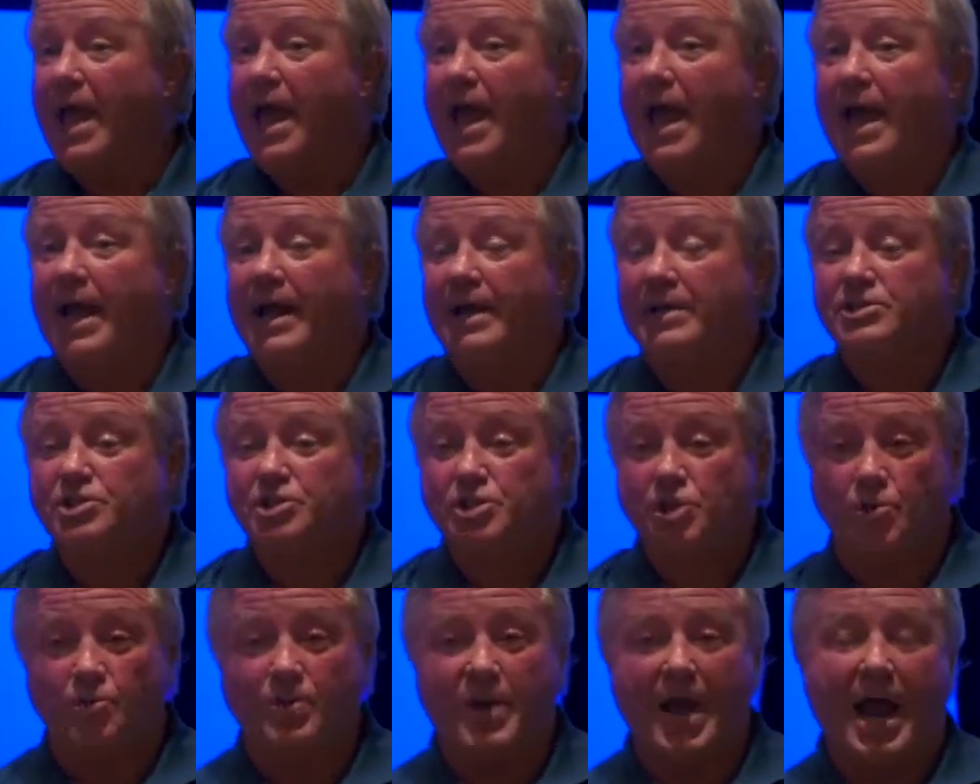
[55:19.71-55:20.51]
And
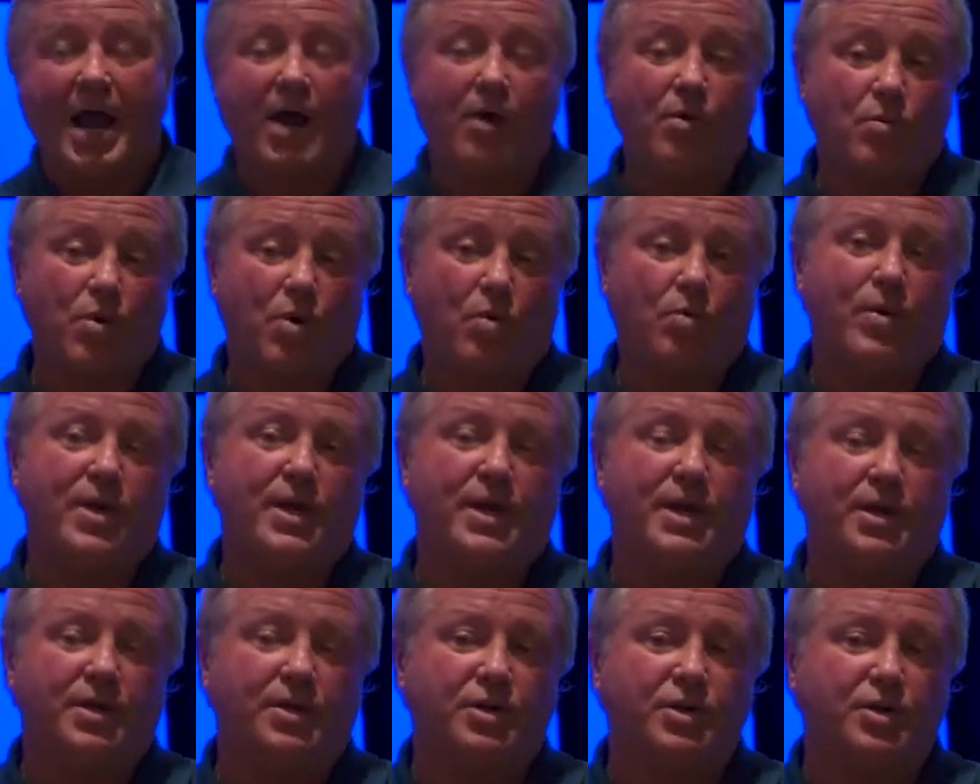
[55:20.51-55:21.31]
so now what we
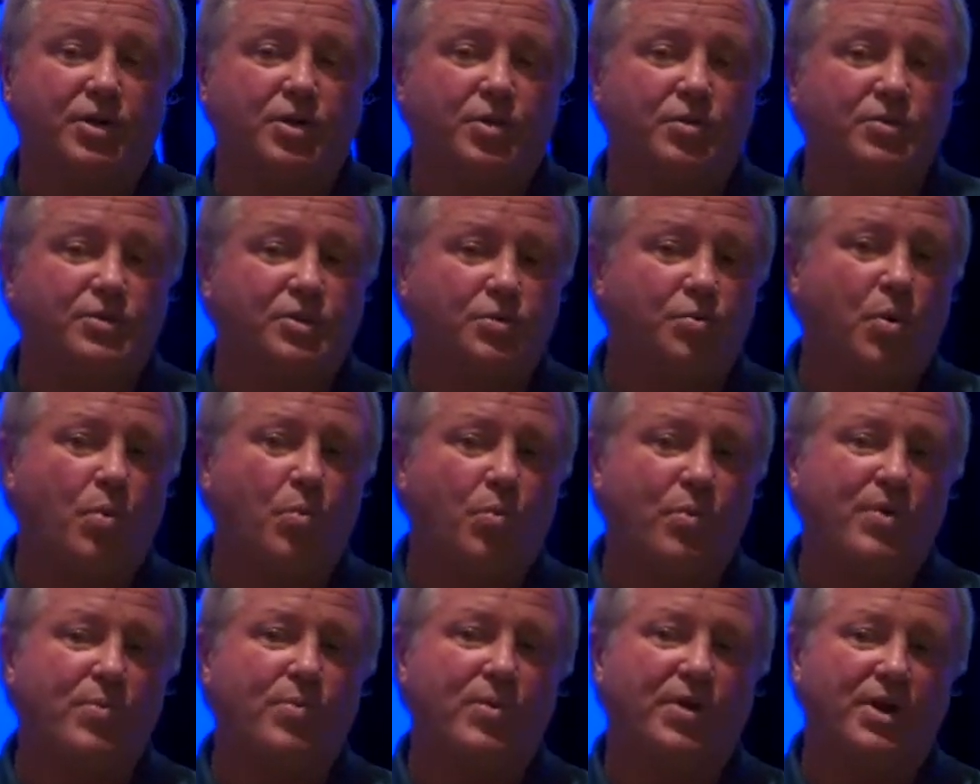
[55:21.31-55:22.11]
can do is when
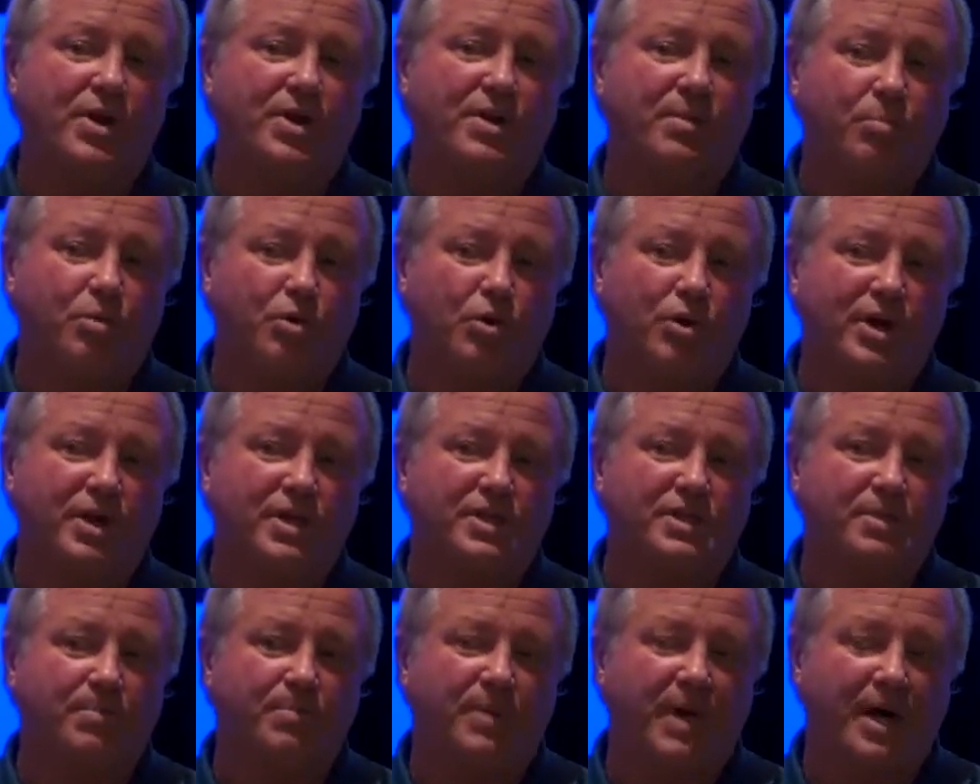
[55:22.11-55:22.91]
we want to deploy a
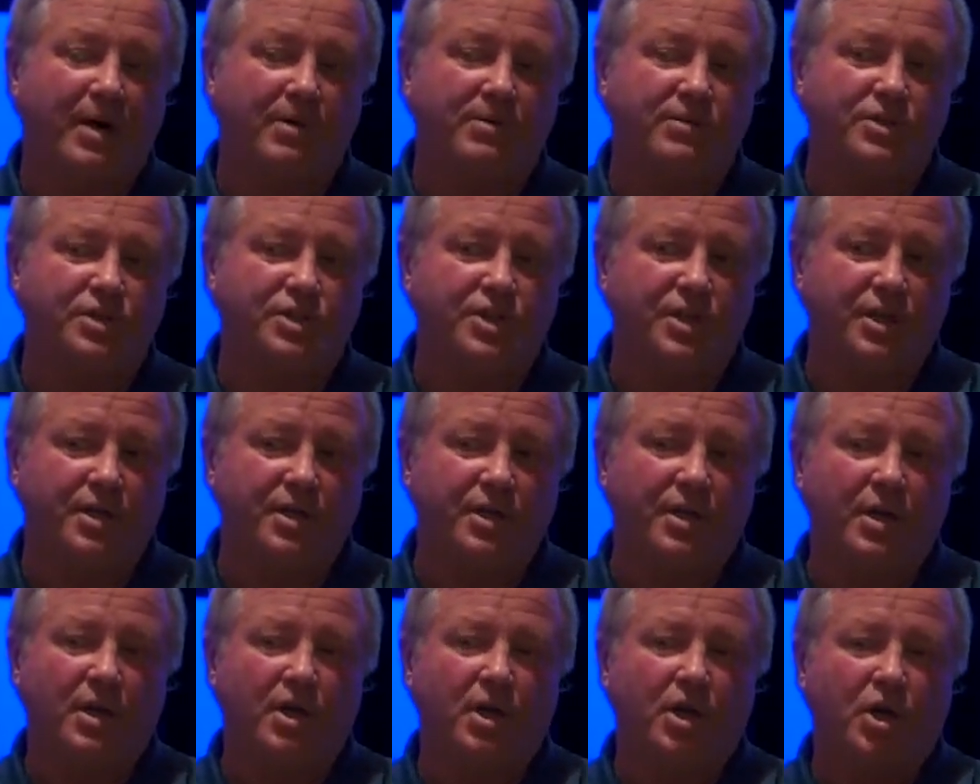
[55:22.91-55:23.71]
topology,
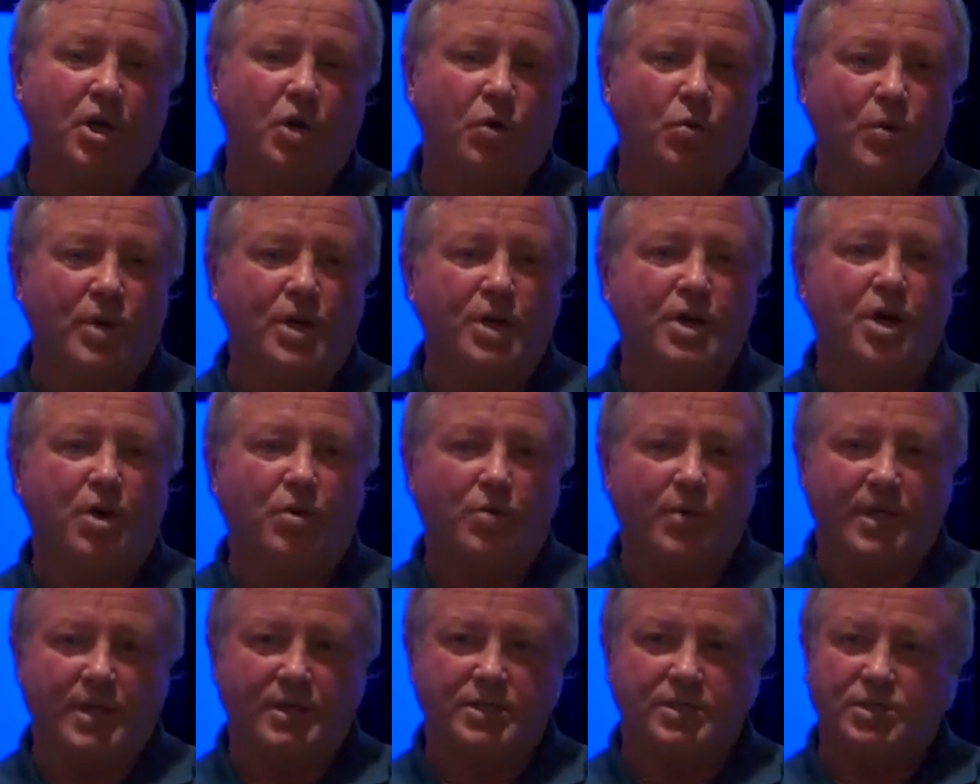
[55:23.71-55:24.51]
we
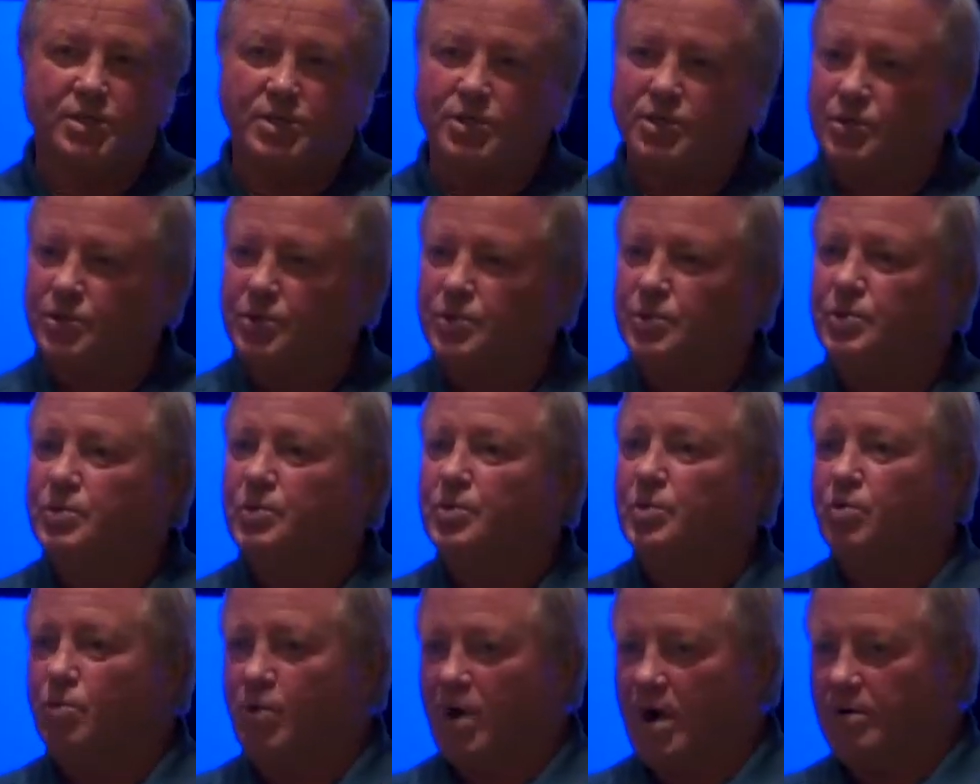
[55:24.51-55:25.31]
go
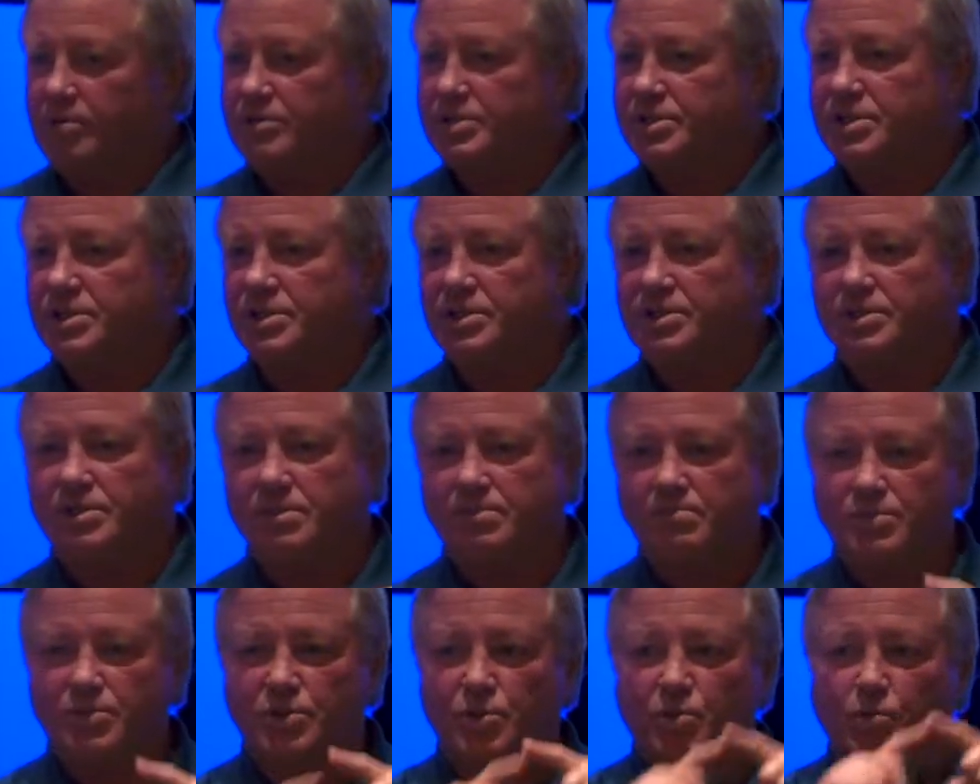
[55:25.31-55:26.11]
into
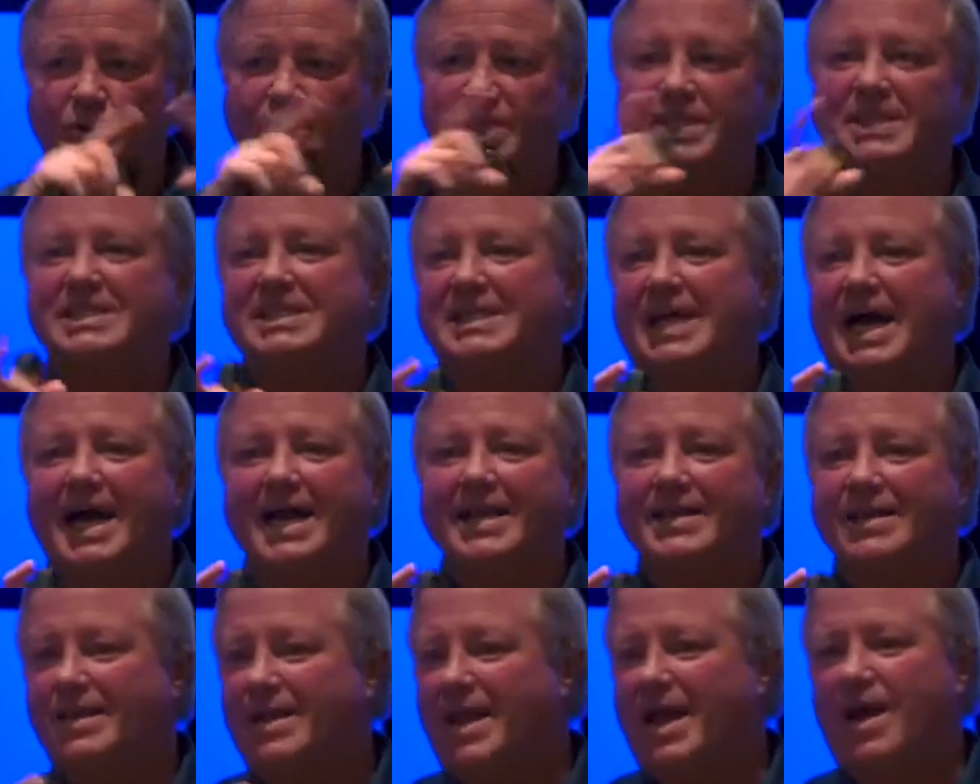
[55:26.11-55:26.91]
QualiSystems, we
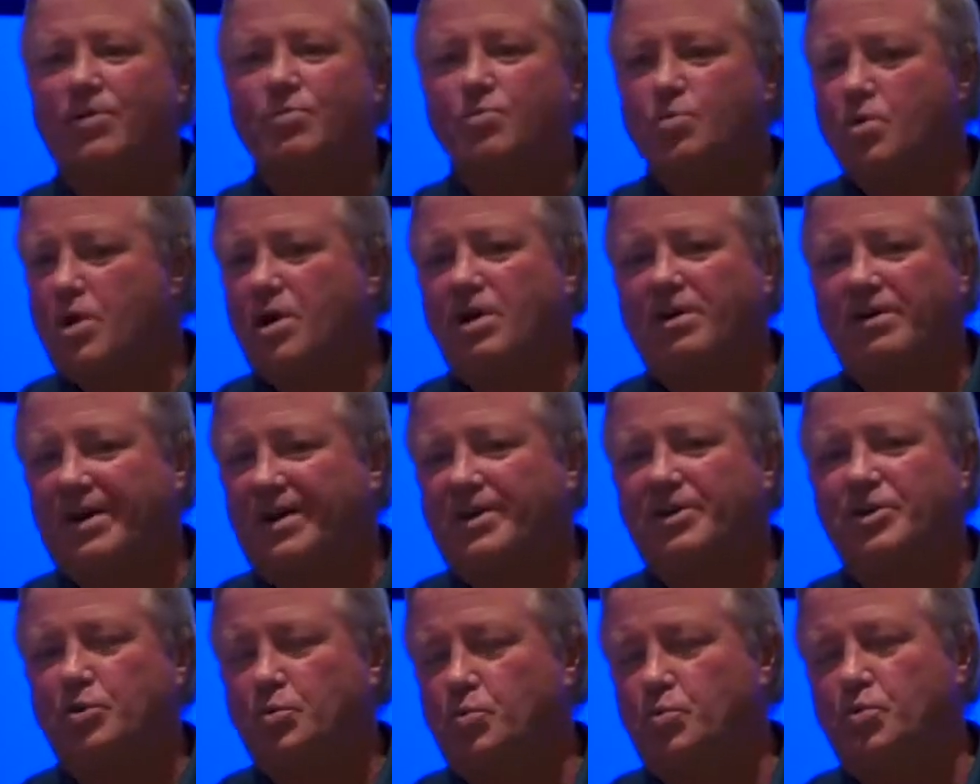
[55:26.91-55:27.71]
design the network
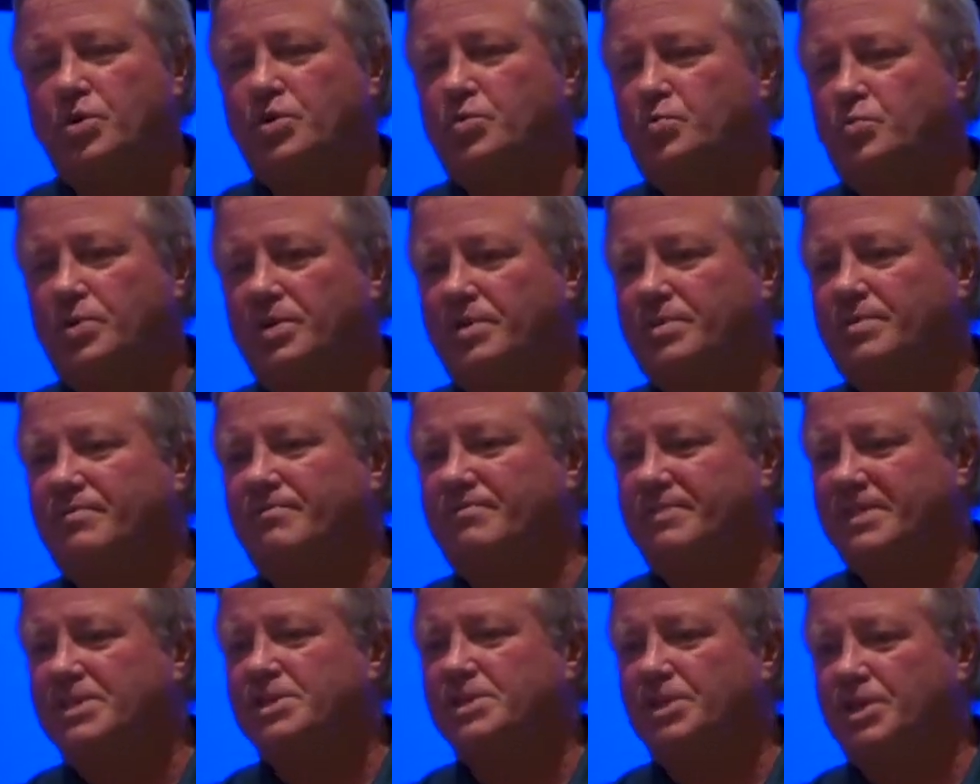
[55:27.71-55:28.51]
like you would with
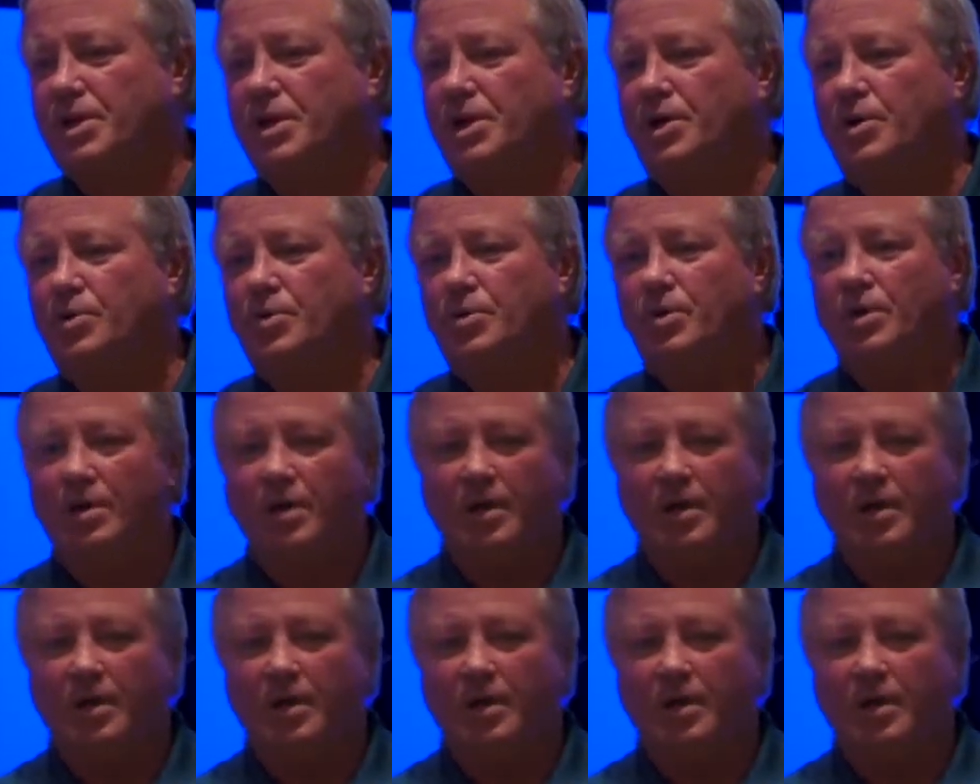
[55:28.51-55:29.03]
Visio,